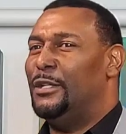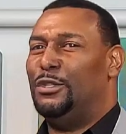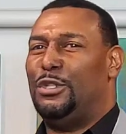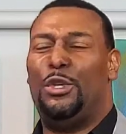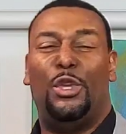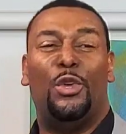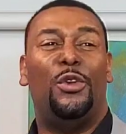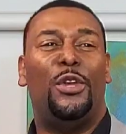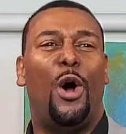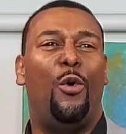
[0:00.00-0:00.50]
Do
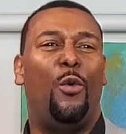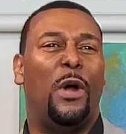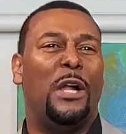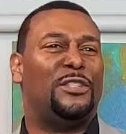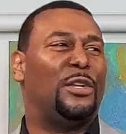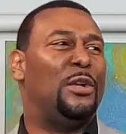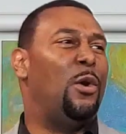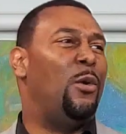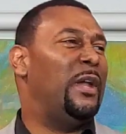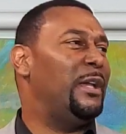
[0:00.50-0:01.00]
you know
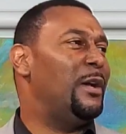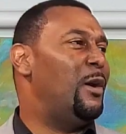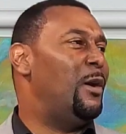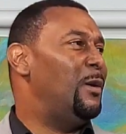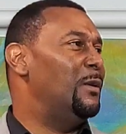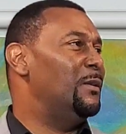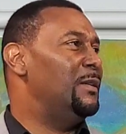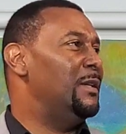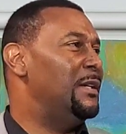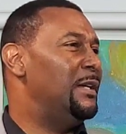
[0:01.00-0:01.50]
what's going
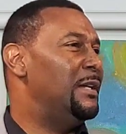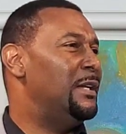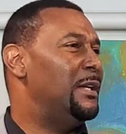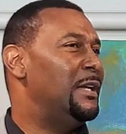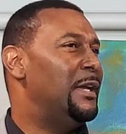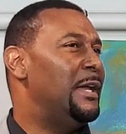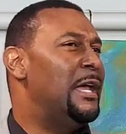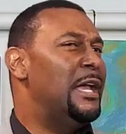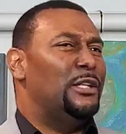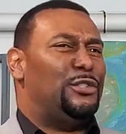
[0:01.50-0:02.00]
on?
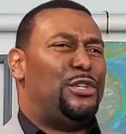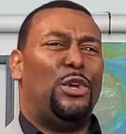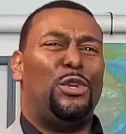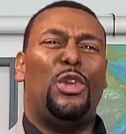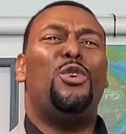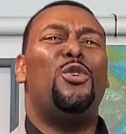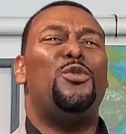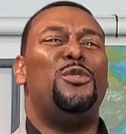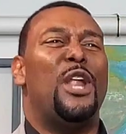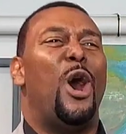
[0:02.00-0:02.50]
Yes. Do
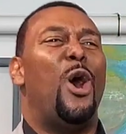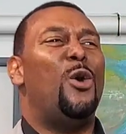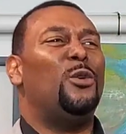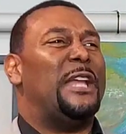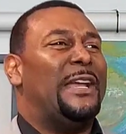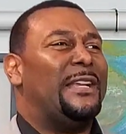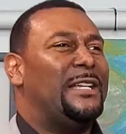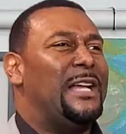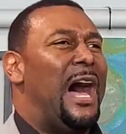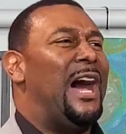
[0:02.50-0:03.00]
you know
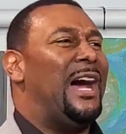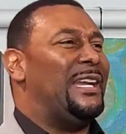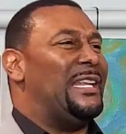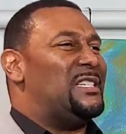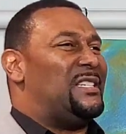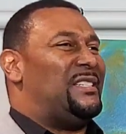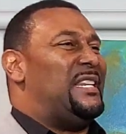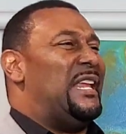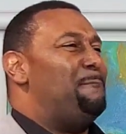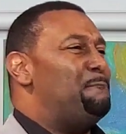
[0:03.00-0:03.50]
that God
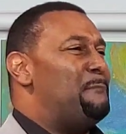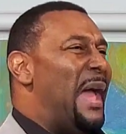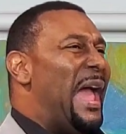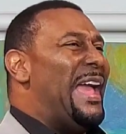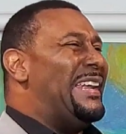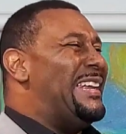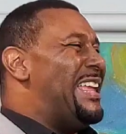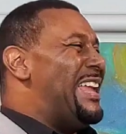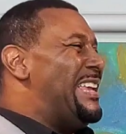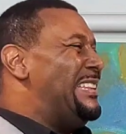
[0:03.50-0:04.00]
is
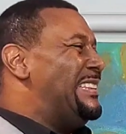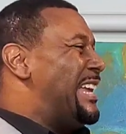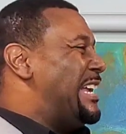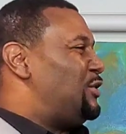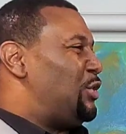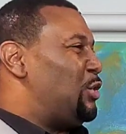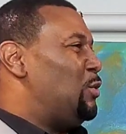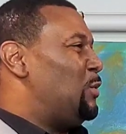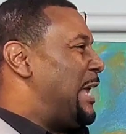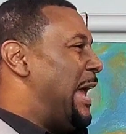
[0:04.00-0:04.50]
demanding
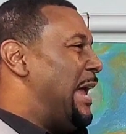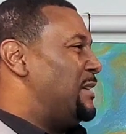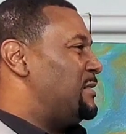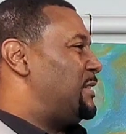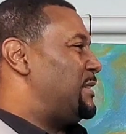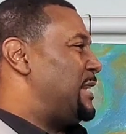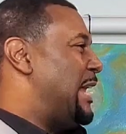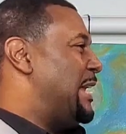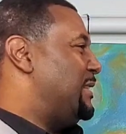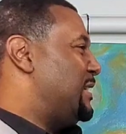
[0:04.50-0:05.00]
that you can't
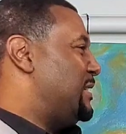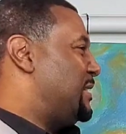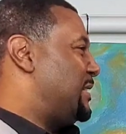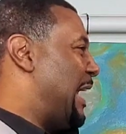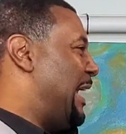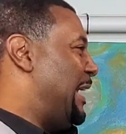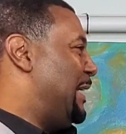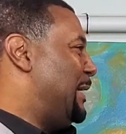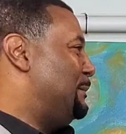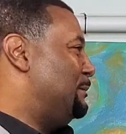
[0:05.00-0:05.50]
stay the
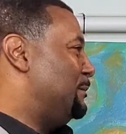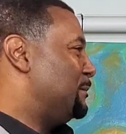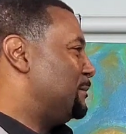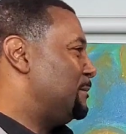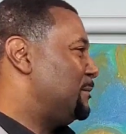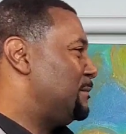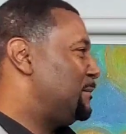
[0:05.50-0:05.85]
same?